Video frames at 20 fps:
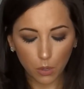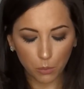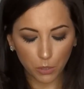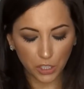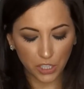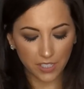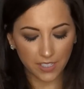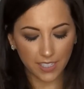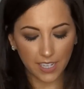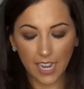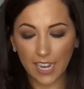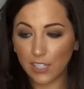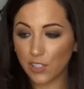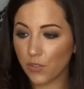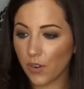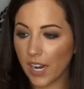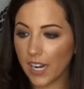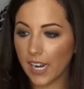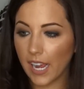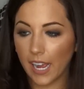which it
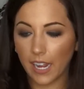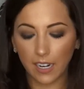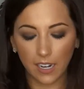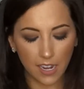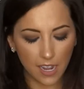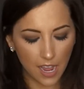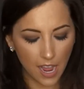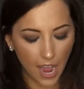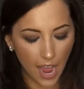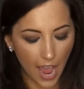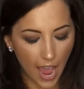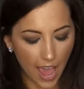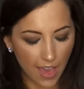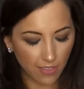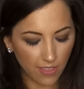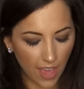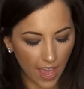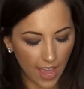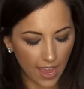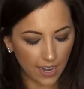slides right in.
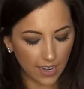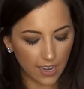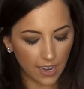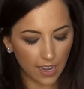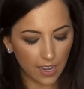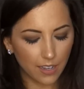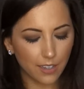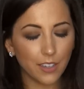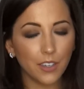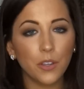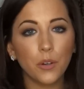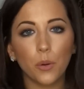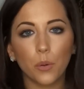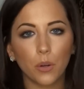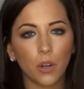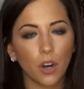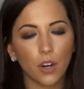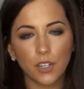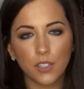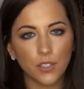And then, you know,
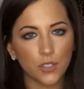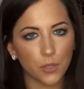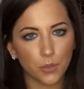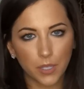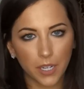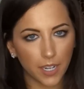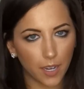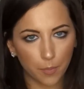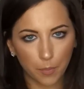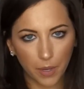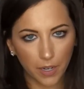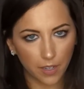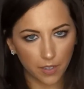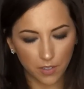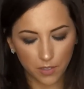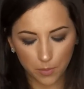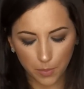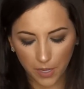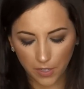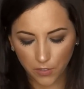cards don't take up
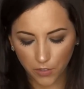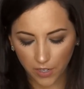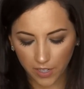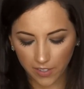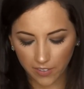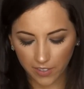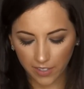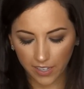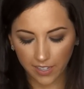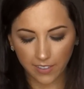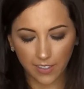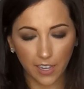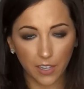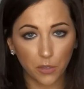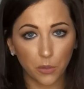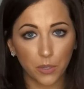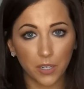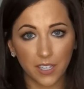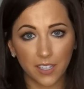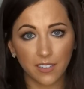any space or anything like
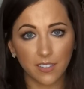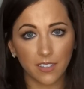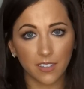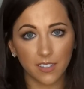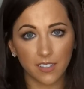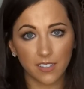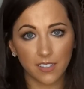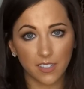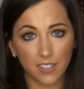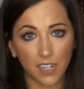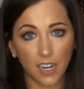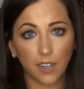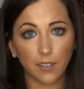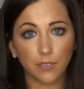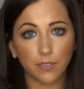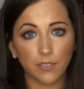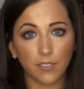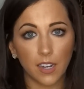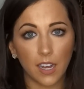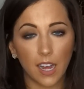that. You could easily
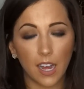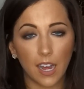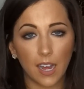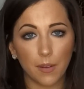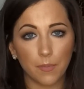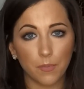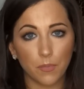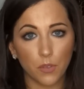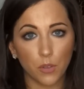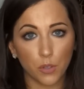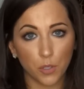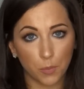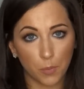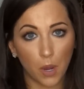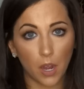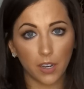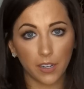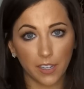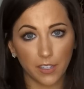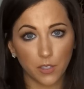stuff those
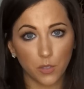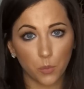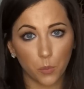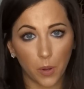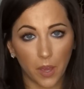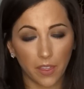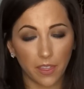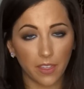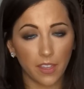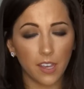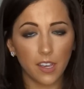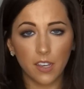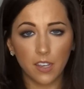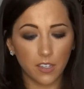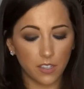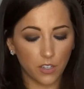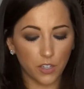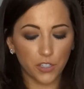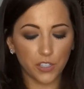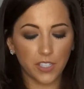pockets with
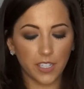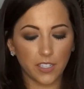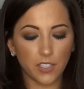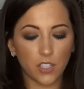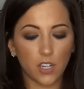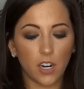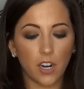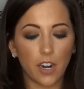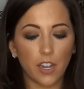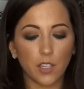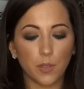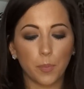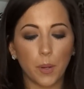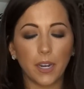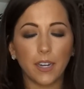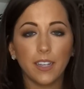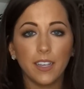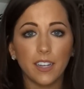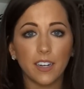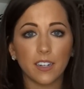your 6 cards.
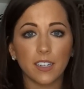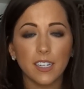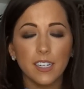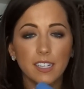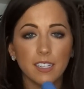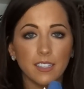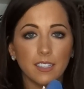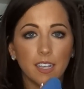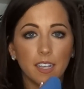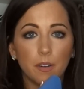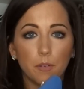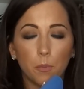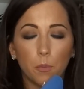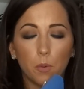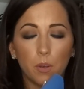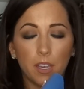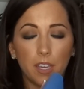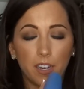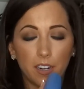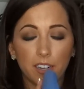But here
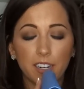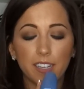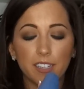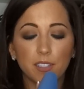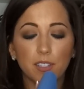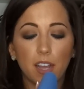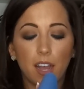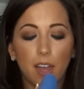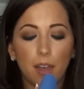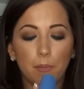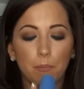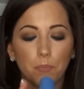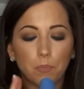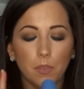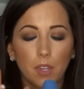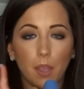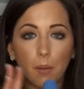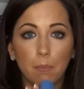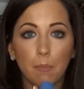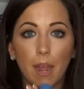is
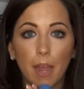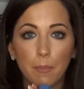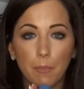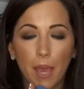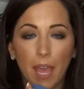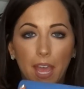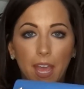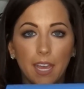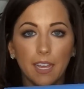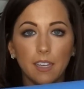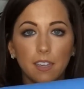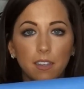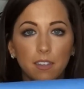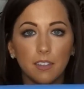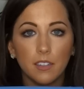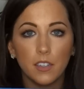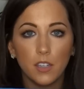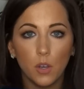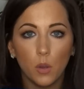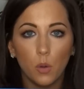my bag,